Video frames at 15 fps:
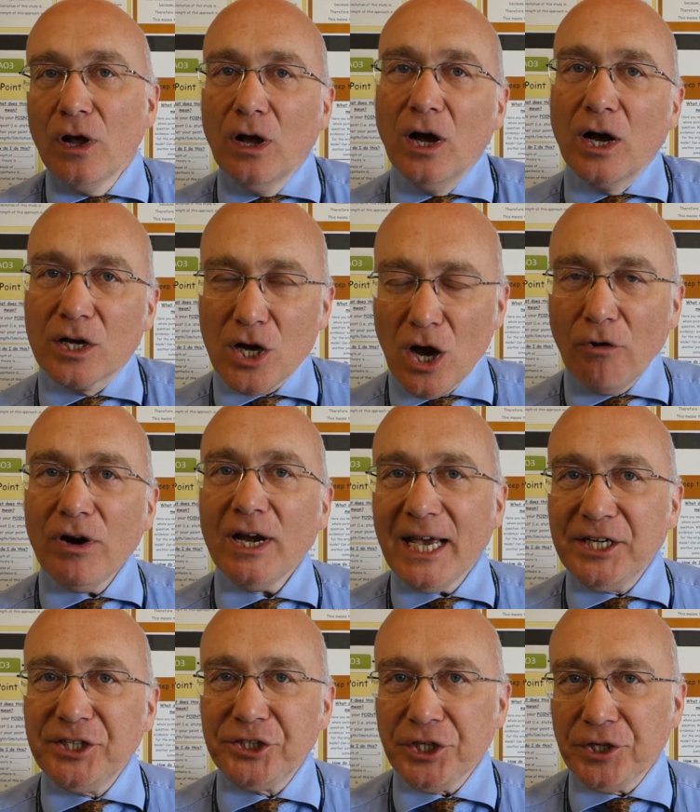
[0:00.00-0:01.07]
A
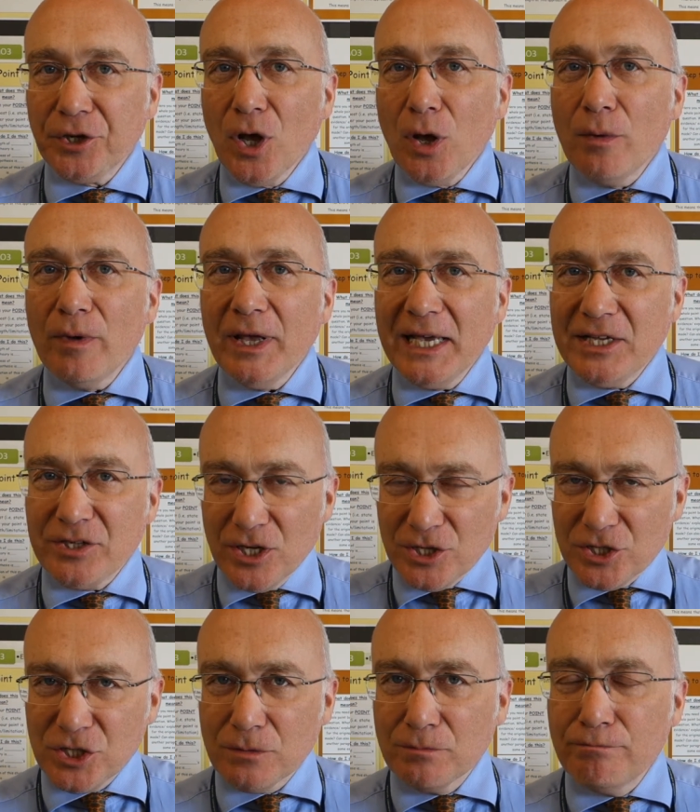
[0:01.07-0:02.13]
correlation
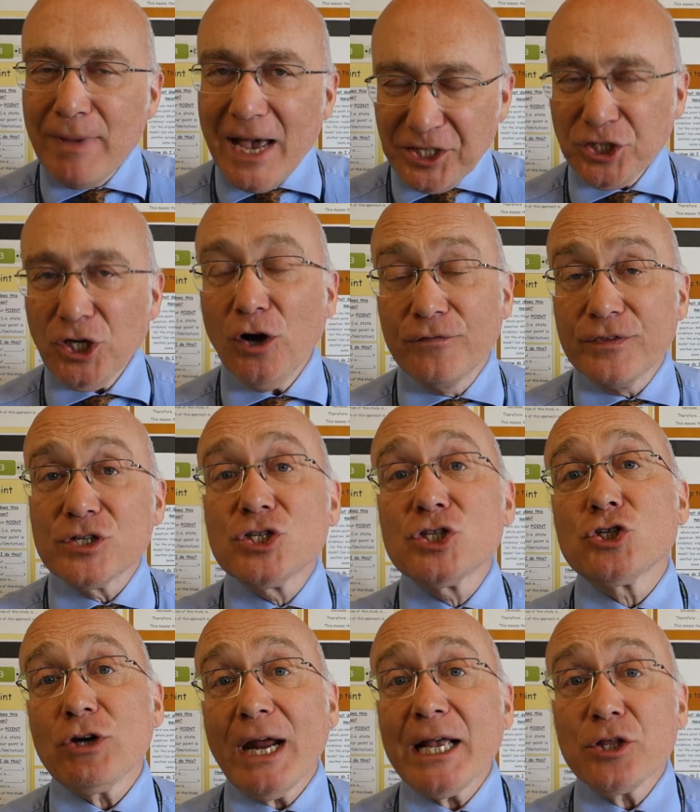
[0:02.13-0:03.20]
is a measure of the
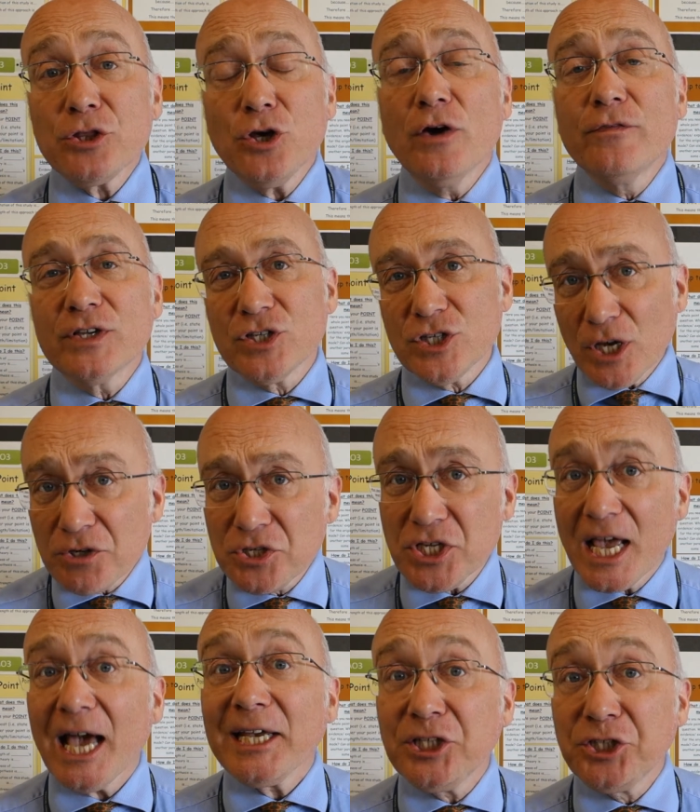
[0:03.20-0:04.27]
strength of
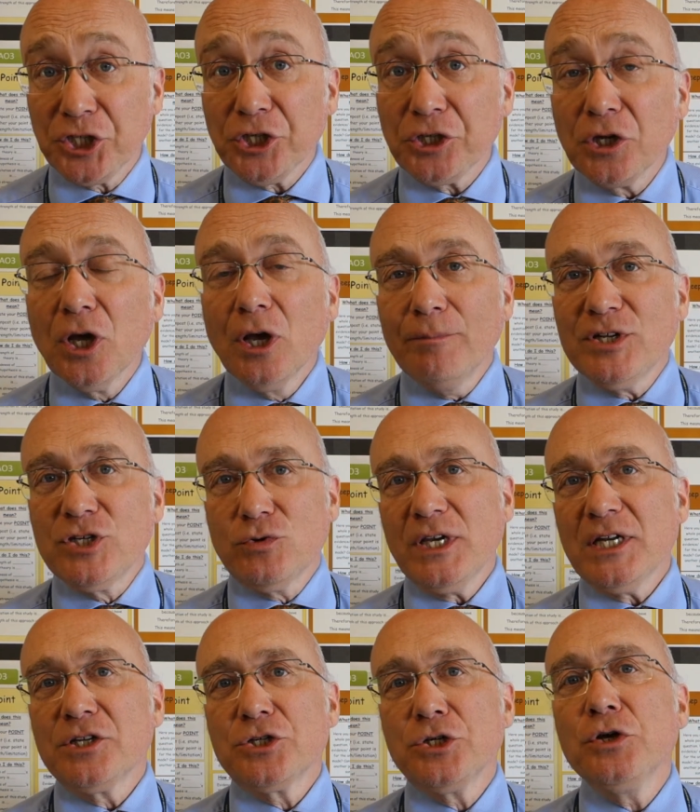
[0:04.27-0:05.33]
association between
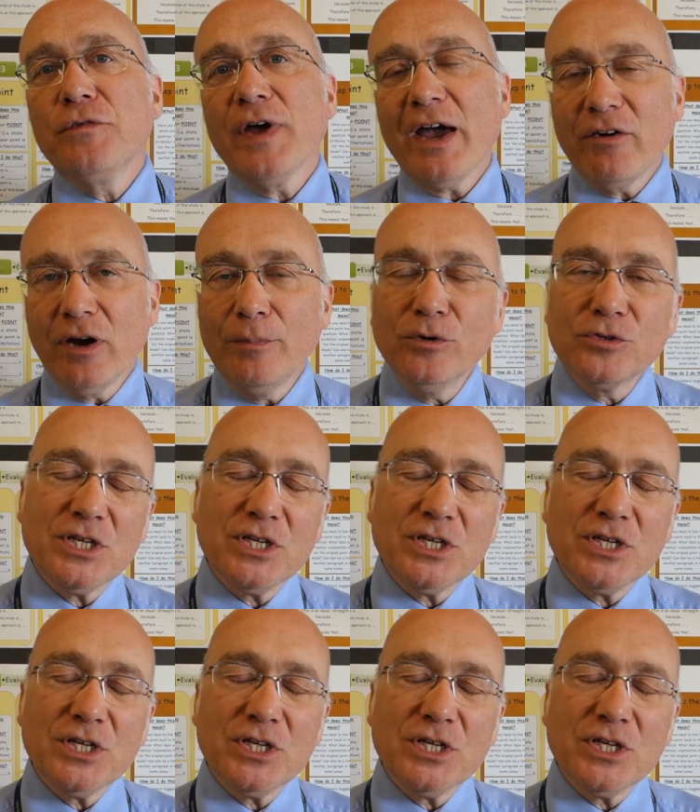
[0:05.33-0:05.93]
two variables.